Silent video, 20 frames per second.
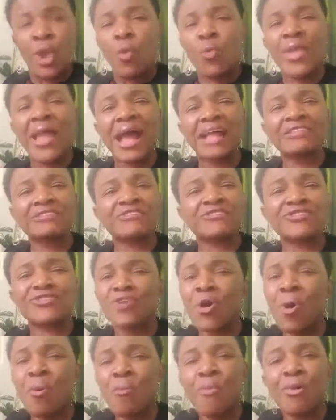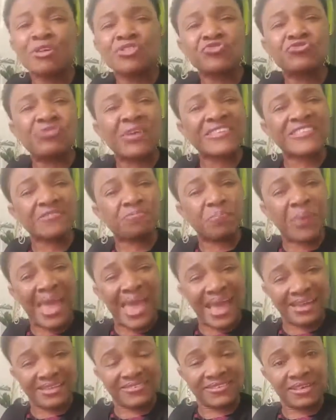We had so much
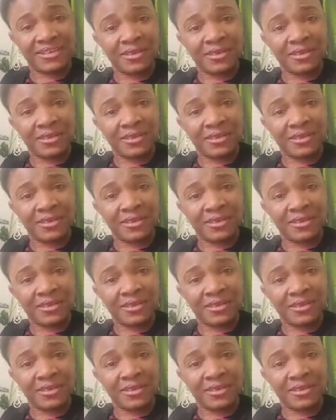respect.